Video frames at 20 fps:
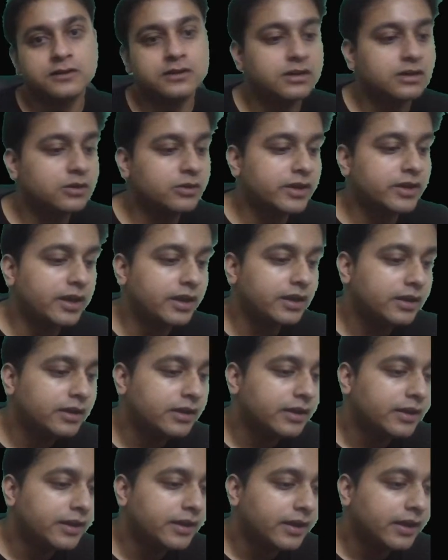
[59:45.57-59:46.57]
Okay.
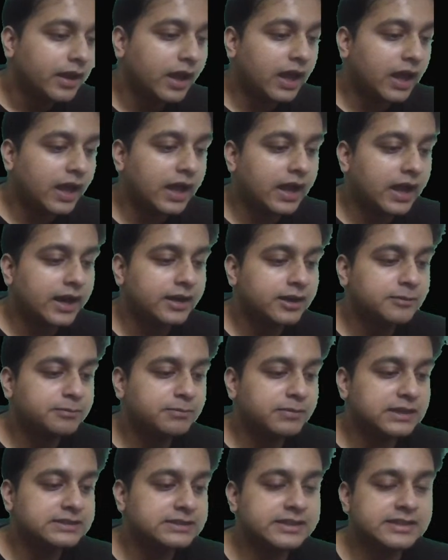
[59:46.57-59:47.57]
And
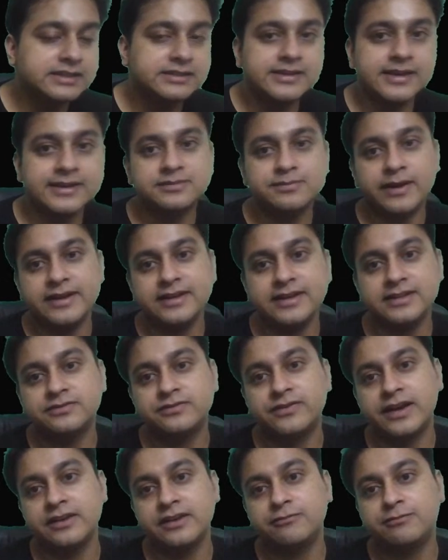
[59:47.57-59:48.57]
plus 6x minus
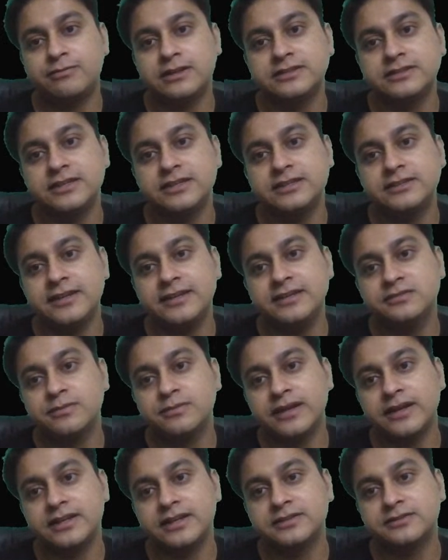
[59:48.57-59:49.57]
5. Plus 6x
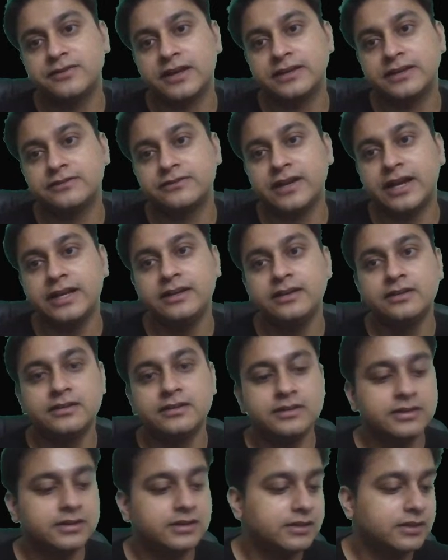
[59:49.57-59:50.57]
minus 5, right?
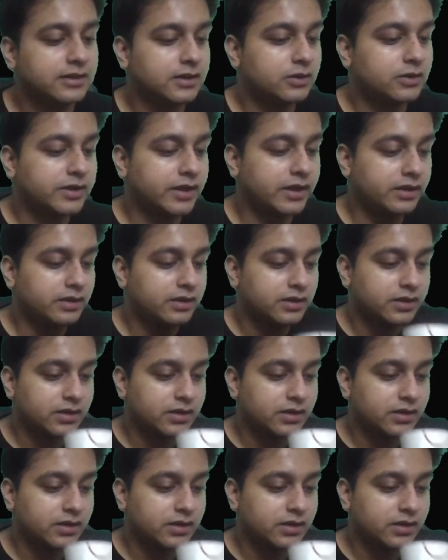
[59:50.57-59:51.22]
Okay.